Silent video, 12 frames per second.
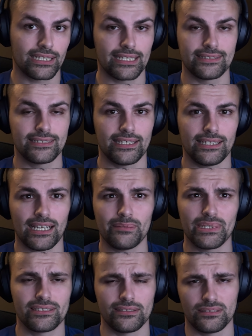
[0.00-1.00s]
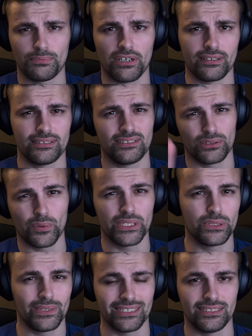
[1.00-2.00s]
I said, the iMessages part is still going
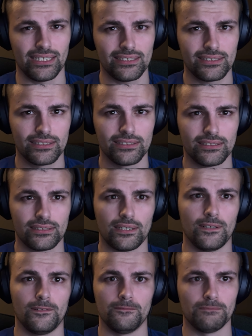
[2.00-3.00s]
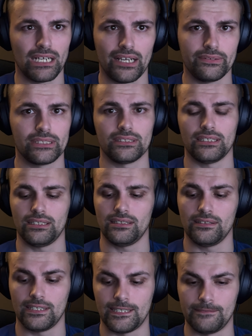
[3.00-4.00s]
to exist. So obviously
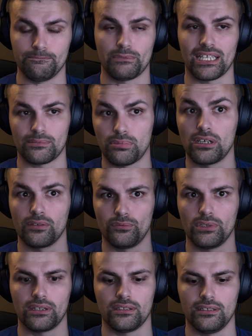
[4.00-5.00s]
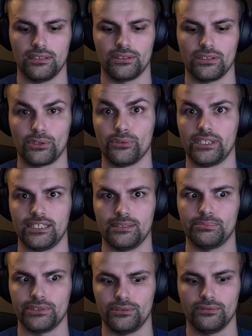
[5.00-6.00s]
that's part of what the green and the
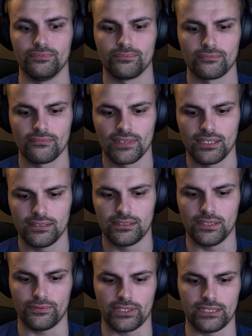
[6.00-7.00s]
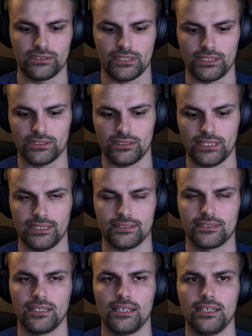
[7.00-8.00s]
blue differentiation
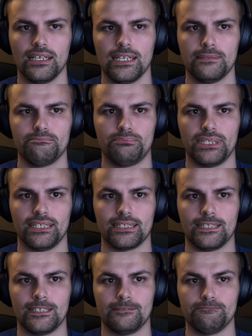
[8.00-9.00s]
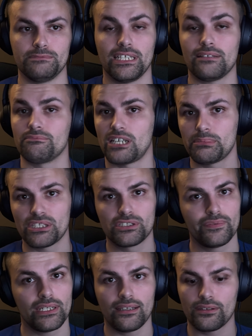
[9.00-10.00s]
is. Mm-hmm. But I'm not
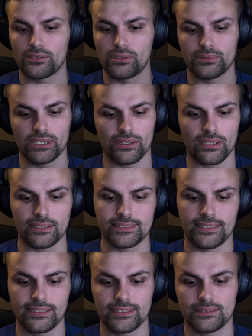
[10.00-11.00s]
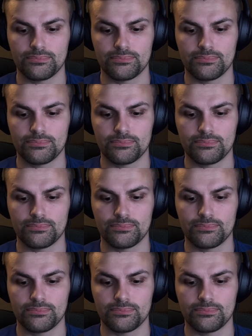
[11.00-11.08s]
sure if you have any other closing thoughts on this,